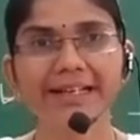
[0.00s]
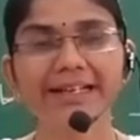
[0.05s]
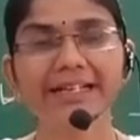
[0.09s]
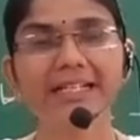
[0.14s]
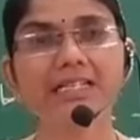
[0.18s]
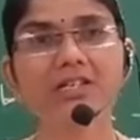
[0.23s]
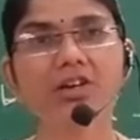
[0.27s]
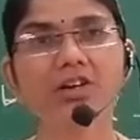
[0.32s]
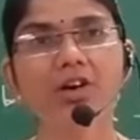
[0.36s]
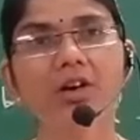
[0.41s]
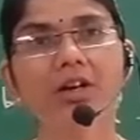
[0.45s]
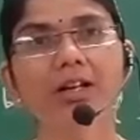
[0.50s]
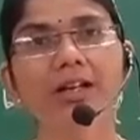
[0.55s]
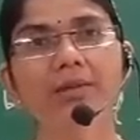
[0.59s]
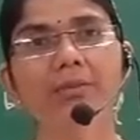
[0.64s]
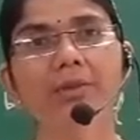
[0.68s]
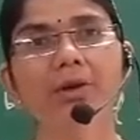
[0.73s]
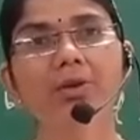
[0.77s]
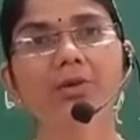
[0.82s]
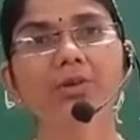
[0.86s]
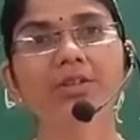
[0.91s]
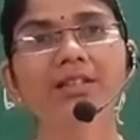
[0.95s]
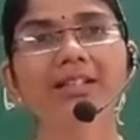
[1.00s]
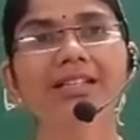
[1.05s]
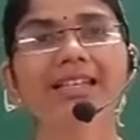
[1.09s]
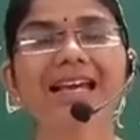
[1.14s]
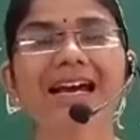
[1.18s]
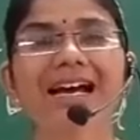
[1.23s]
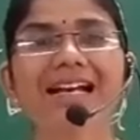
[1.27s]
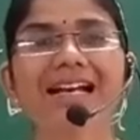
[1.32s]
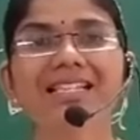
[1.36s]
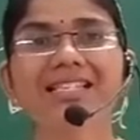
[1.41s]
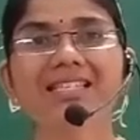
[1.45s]
It is all about the
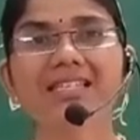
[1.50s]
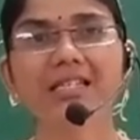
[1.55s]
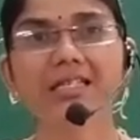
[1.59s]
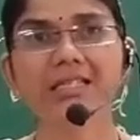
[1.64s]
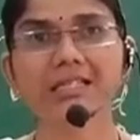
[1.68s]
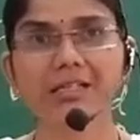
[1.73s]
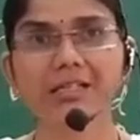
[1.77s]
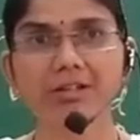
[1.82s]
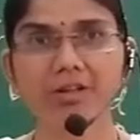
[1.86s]
gaseous